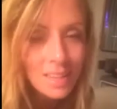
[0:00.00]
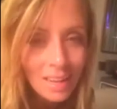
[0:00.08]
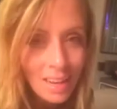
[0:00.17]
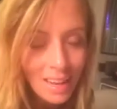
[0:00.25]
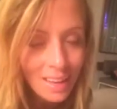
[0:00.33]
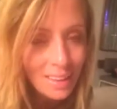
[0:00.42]

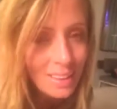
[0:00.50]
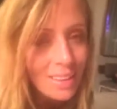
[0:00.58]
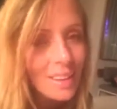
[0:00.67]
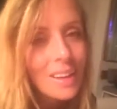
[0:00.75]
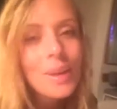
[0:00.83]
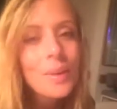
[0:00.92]
Sunday.
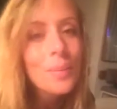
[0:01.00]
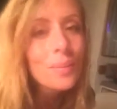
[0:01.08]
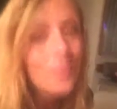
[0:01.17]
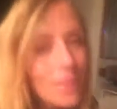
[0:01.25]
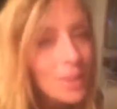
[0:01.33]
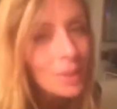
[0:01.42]

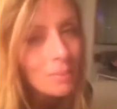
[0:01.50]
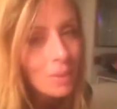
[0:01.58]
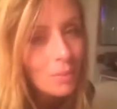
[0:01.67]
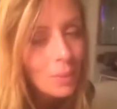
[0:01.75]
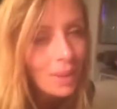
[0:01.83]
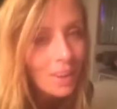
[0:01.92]
And I'll
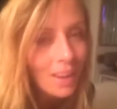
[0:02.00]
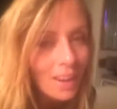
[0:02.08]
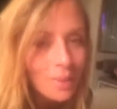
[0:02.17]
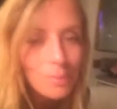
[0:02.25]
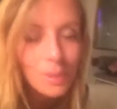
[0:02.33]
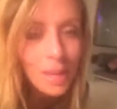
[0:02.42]
be
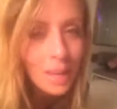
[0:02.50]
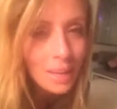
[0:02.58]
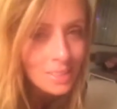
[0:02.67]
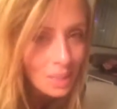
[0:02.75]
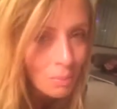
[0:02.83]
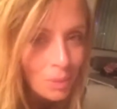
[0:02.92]
wearing
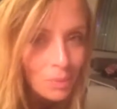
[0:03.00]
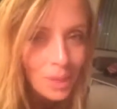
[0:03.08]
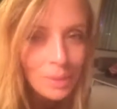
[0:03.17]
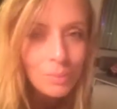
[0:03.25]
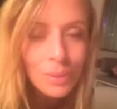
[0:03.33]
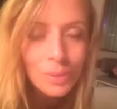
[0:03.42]
my Team Red,
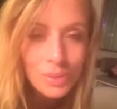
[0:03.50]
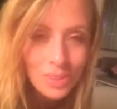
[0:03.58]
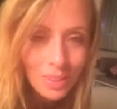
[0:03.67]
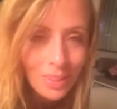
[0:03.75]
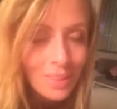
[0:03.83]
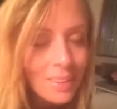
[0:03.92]
White, and Blue
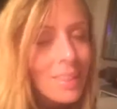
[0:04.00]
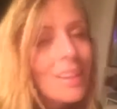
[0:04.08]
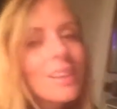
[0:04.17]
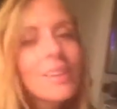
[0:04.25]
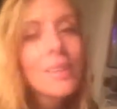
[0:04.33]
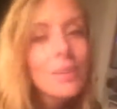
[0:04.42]
shirt
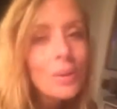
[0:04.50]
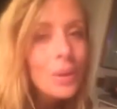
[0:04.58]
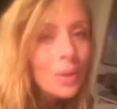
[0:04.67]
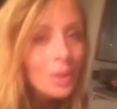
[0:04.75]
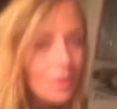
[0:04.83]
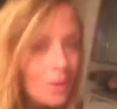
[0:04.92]
and
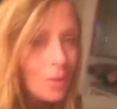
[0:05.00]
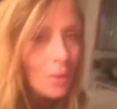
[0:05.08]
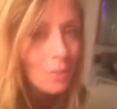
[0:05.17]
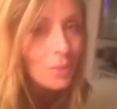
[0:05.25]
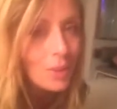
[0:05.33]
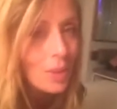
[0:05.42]

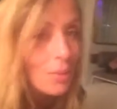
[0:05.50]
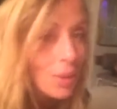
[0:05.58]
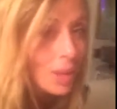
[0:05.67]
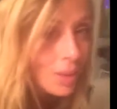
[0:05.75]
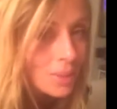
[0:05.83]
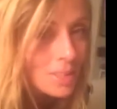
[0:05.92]
hopefully
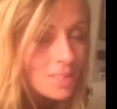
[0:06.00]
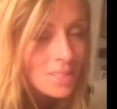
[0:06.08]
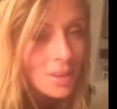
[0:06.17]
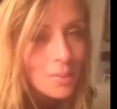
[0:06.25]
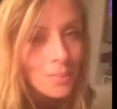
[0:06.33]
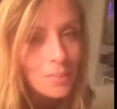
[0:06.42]
running with
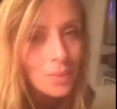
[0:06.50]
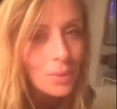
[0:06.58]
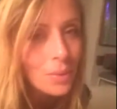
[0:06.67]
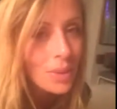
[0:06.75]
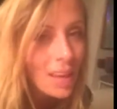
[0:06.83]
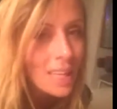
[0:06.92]
some
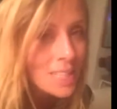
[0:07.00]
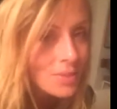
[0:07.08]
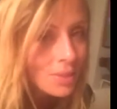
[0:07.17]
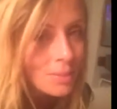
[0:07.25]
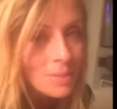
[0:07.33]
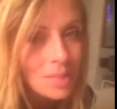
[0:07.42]
cool
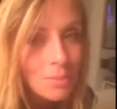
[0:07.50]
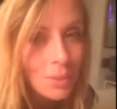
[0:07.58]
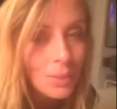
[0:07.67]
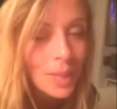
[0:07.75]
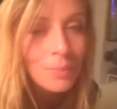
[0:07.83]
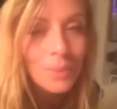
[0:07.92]
cats from Team
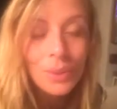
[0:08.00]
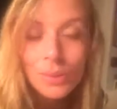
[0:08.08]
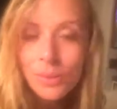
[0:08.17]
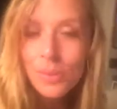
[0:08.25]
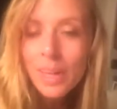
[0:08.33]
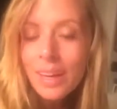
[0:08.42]
Red, White, and
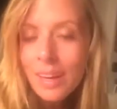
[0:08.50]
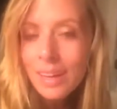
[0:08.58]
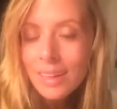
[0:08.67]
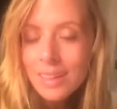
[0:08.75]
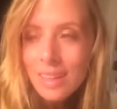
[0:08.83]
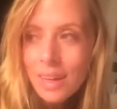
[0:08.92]
Blue.
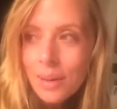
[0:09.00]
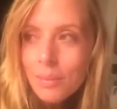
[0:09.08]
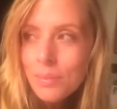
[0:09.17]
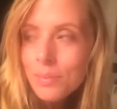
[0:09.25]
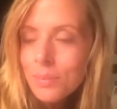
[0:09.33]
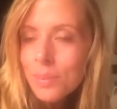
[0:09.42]

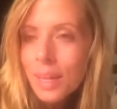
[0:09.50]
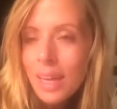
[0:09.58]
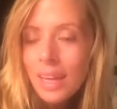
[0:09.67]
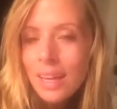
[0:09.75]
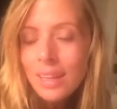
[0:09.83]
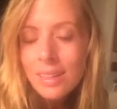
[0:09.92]

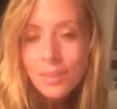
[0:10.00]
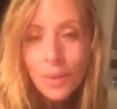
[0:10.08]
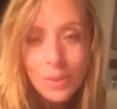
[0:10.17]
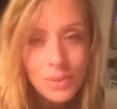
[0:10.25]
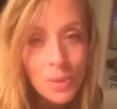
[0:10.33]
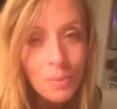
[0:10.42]
And
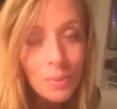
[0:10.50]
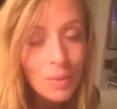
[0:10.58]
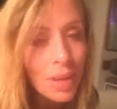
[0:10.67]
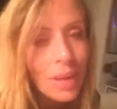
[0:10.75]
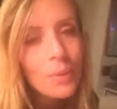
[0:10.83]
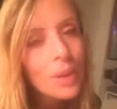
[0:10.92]
also I'll be
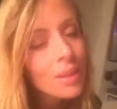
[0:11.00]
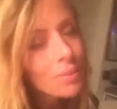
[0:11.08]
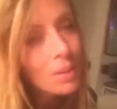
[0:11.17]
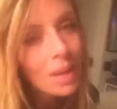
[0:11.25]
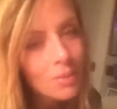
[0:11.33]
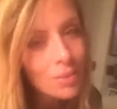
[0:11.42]
running
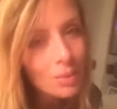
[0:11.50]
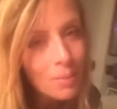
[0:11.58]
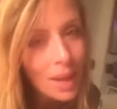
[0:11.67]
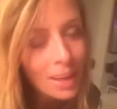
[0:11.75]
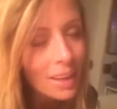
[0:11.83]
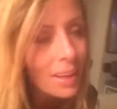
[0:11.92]
with my
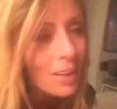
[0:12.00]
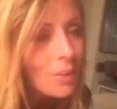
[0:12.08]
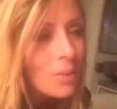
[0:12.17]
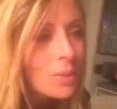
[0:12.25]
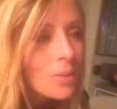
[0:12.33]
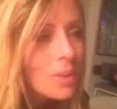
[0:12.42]
friend Maggie,
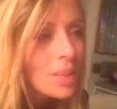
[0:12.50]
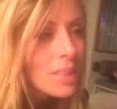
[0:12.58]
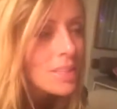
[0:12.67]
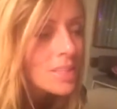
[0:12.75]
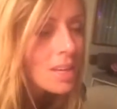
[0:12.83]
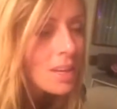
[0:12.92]
who
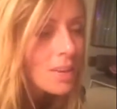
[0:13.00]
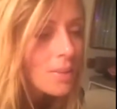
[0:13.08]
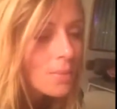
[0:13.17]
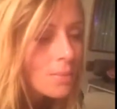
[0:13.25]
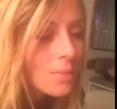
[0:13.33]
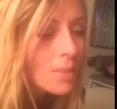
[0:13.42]
is
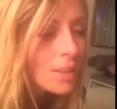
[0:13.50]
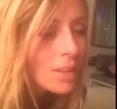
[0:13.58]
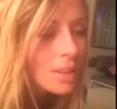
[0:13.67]
an